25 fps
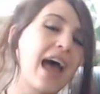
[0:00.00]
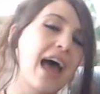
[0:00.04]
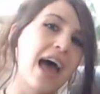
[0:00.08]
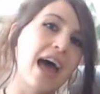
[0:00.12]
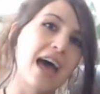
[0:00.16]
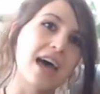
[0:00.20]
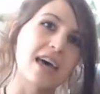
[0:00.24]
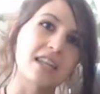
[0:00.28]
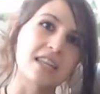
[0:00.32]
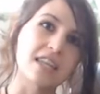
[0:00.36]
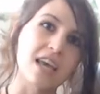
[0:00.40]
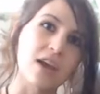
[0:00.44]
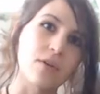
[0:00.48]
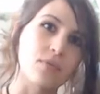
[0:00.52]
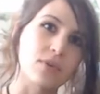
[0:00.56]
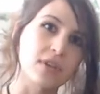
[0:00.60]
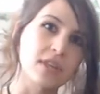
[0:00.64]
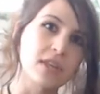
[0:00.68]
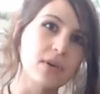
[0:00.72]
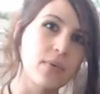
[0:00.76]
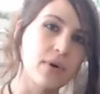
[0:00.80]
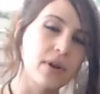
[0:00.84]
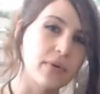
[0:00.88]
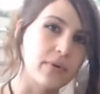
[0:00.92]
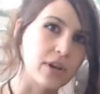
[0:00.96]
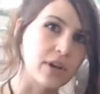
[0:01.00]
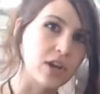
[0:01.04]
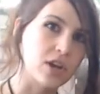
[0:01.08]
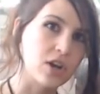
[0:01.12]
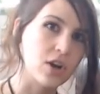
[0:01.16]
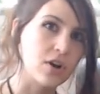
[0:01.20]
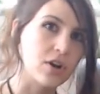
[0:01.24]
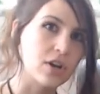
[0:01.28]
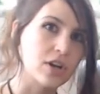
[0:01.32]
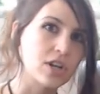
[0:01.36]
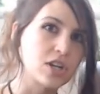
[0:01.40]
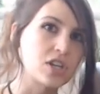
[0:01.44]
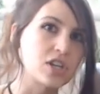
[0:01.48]
And I really want to
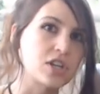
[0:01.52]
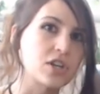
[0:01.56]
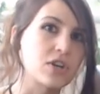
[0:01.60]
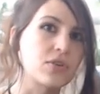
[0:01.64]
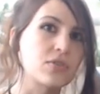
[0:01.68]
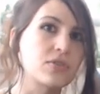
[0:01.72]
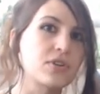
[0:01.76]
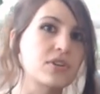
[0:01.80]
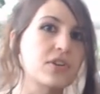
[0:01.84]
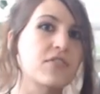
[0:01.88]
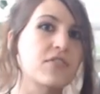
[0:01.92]
encourage you to